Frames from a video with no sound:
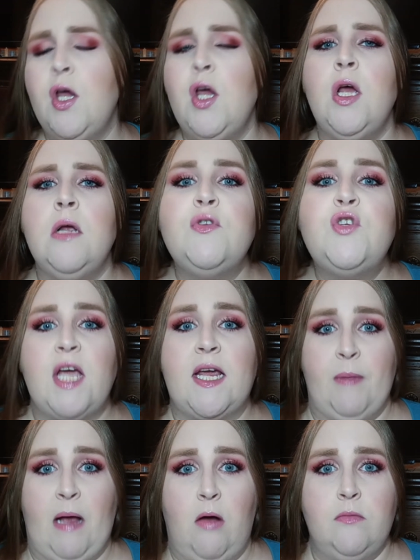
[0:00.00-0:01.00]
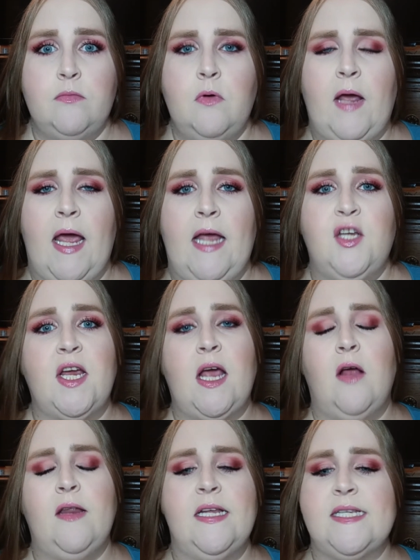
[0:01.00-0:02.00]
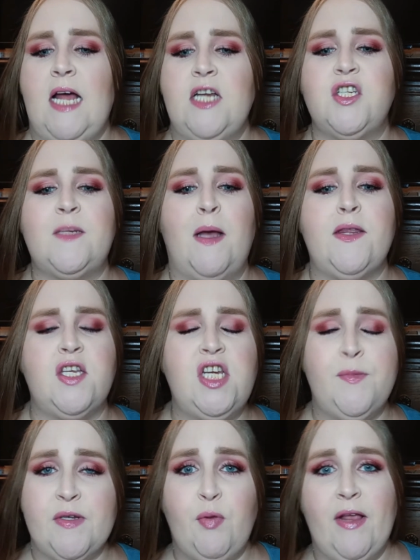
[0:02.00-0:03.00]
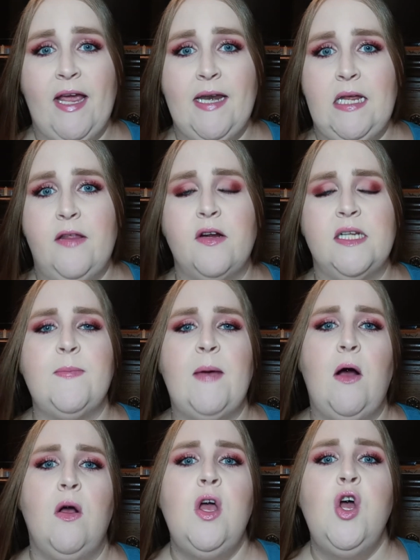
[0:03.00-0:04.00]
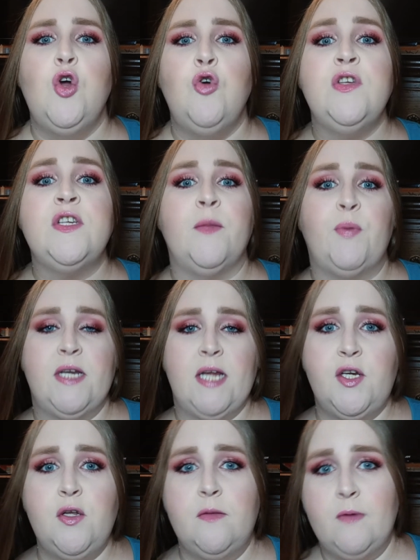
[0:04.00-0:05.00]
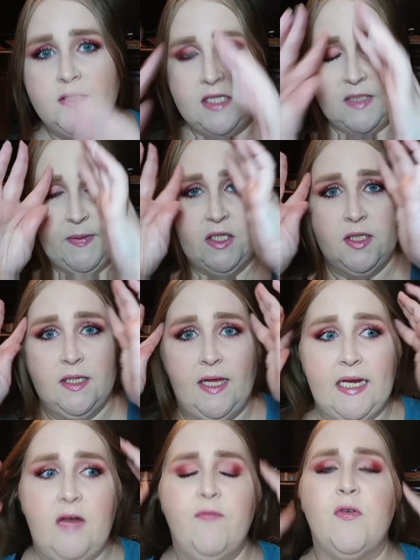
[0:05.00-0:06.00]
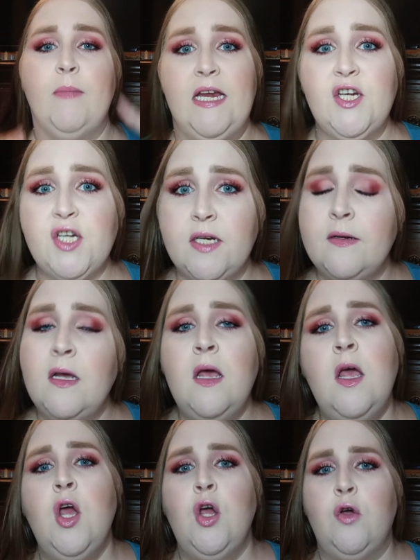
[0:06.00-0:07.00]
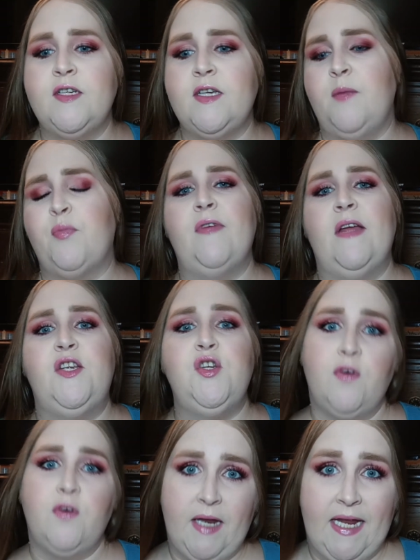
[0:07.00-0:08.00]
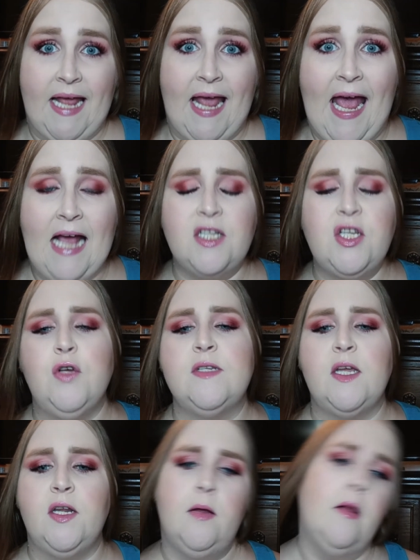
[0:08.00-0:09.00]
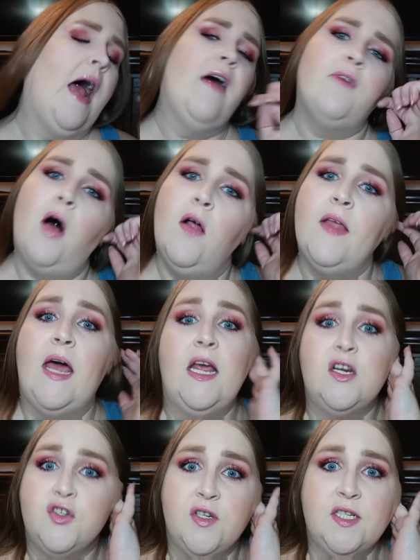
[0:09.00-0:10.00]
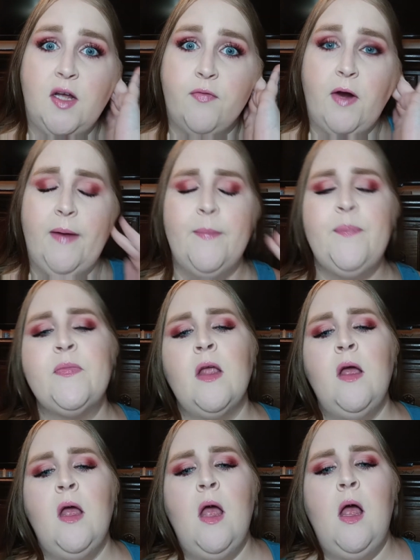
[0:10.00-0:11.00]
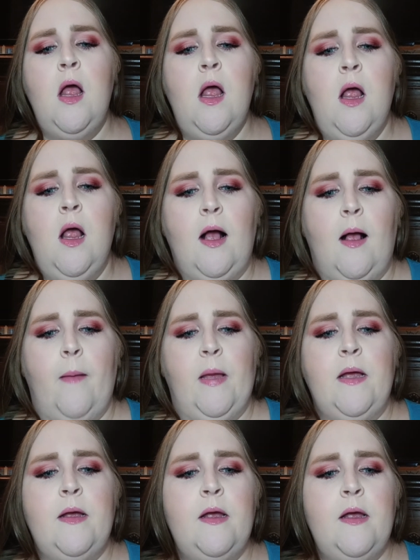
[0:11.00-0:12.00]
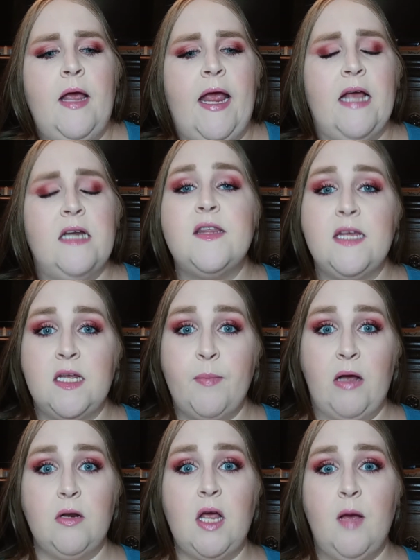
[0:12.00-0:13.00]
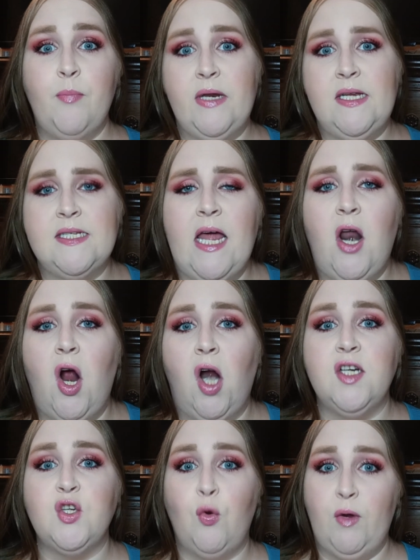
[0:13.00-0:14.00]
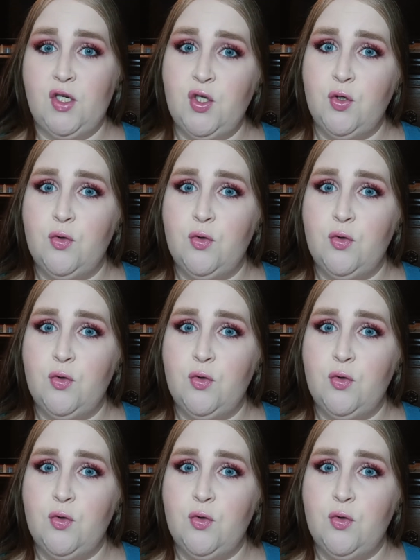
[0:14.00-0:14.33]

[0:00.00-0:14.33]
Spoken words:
check them out. Okay, check out, and it's not just about the cheapest plan either. It's about who's going to protect you the most, especially like information, who's going to prevent you from getting hacked, who's going to have all that extra stuff, right? And think about companies that aren't going to